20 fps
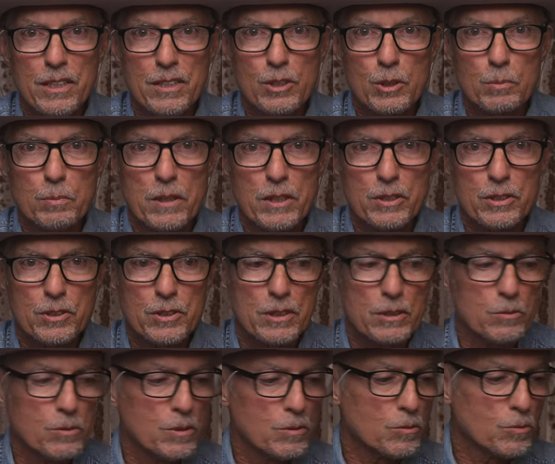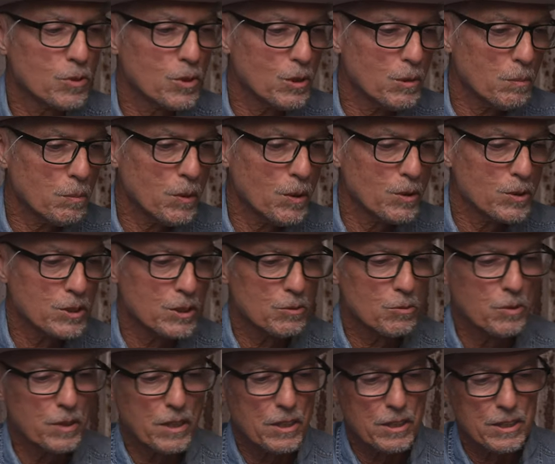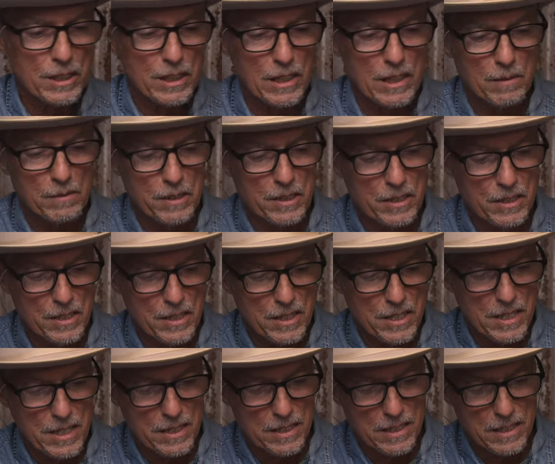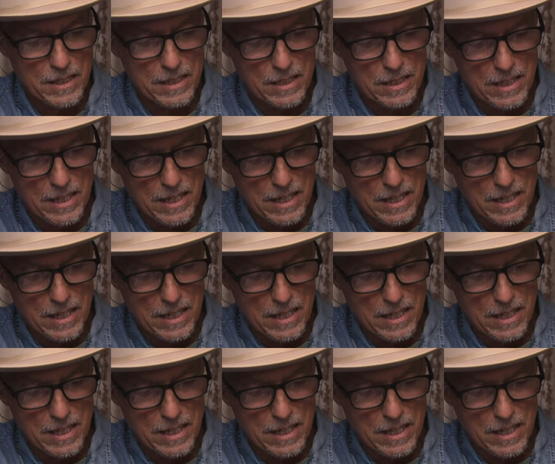especially when we're approaching wintertime here in Texas,